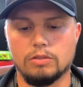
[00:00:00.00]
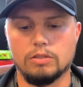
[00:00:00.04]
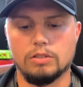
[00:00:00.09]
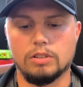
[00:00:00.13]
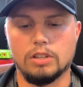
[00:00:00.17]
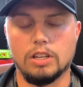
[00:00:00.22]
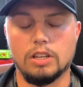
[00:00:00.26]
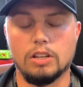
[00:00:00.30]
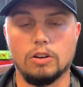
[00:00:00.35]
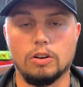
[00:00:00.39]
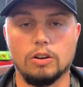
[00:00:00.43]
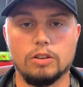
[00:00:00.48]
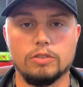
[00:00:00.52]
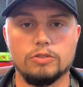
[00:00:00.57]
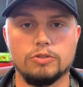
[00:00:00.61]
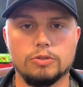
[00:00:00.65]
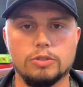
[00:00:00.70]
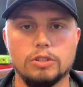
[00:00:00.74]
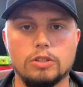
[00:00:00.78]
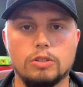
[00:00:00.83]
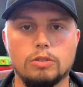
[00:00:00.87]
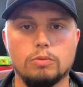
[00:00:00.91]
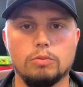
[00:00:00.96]
in our
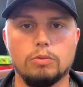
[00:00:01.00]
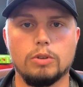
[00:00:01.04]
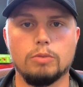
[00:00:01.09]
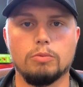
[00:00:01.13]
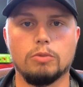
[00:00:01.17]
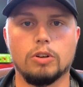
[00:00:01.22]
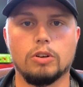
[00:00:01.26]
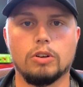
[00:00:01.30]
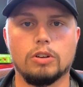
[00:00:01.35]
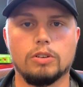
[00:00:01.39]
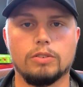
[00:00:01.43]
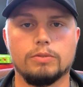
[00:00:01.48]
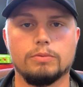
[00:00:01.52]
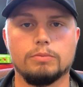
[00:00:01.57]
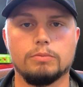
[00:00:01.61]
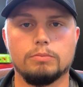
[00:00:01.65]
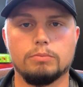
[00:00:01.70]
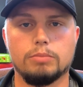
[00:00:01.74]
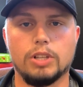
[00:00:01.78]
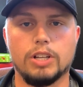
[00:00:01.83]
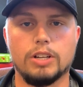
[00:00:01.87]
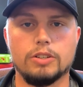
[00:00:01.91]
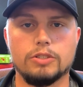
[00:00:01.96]
drill, we want our
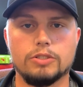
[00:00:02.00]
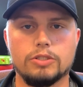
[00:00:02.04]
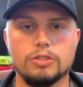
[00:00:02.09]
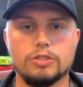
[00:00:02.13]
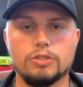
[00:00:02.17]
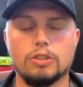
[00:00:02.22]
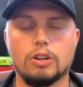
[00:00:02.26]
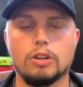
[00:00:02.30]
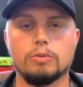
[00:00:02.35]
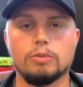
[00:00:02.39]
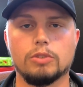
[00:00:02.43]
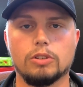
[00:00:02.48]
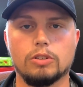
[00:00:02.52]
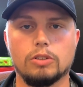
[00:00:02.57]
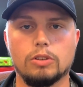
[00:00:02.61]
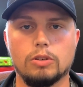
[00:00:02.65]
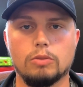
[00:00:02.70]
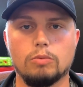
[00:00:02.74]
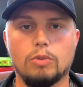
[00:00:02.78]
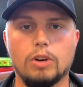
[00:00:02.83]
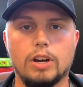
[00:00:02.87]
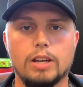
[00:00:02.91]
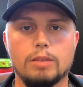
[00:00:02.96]
players to start with a
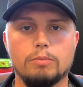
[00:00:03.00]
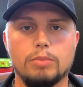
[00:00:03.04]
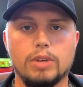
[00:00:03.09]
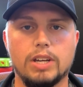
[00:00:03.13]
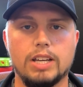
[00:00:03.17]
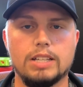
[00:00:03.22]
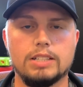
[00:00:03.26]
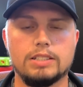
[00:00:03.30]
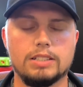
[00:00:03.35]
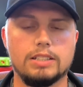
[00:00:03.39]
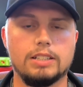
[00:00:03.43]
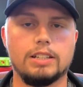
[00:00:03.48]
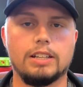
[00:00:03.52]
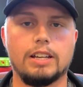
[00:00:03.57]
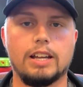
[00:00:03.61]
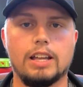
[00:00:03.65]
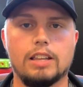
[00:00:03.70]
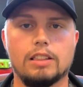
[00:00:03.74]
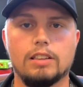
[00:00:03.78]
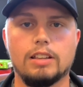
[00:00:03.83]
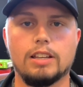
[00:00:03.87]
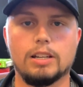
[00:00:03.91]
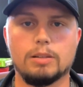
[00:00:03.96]
good wide base and an
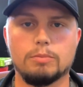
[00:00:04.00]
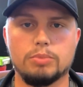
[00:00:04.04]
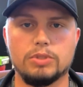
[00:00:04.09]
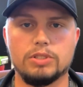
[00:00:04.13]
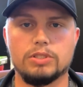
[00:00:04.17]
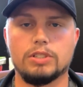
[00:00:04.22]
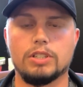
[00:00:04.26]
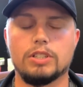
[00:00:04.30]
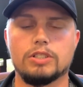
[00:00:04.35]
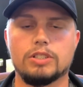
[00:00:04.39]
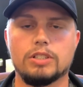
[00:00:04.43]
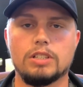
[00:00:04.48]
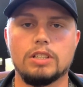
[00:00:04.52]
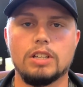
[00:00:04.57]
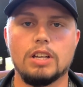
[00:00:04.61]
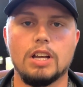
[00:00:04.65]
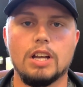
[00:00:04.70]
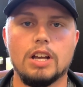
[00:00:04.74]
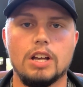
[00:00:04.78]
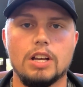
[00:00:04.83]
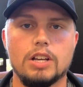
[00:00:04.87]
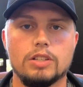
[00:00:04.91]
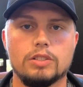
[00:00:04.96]
athletic position.
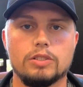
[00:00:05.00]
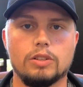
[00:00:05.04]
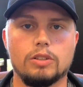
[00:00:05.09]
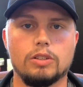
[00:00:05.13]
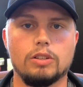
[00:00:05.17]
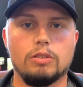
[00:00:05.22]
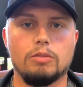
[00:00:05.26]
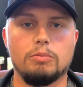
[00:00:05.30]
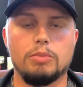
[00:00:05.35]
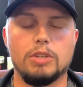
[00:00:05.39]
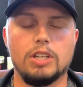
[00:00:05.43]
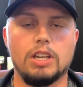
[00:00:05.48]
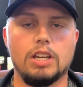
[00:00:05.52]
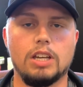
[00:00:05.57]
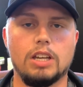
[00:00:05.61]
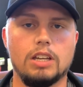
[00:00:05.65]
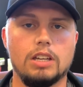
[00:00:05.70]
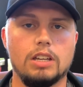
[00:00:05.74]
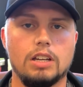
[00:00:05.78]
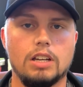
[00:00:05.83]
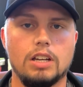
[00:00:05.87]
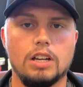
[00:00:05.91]
So there'll be